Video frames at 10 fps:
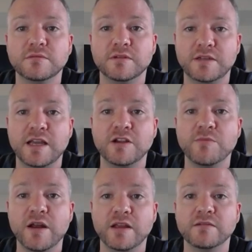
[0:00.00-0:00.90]
Take your
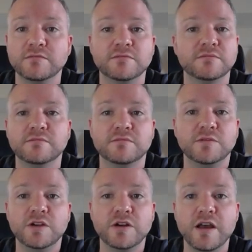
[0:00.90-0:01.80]
money.
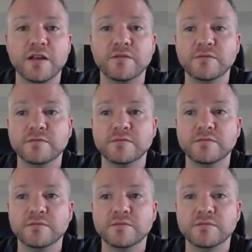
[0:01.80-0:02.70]
You're done.
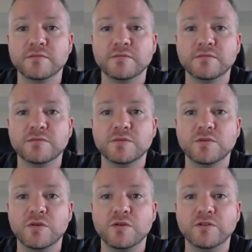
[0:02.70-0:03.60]

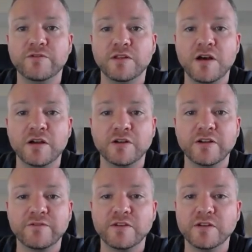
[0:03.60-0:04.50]
Hold for longer
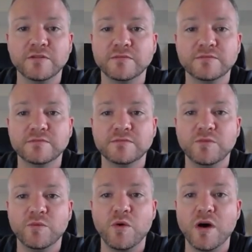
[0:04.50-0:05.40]
if you
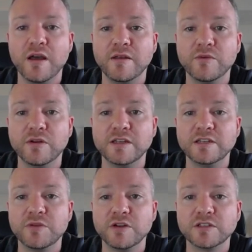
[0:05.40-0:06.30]
want, or at least
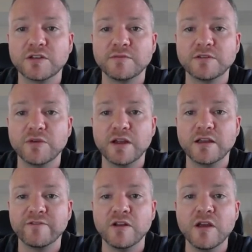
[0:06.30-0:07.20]
put your stops to break
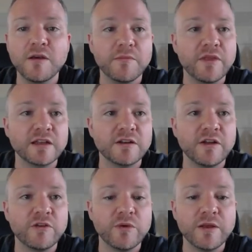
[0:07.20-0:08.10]
even. But that's
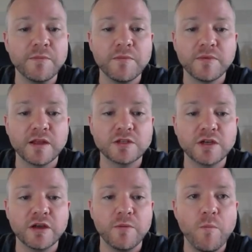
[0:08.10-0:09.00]
another win. That's
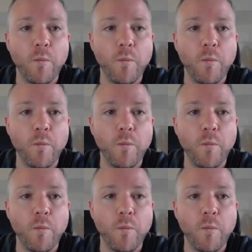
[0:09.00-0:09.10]
good.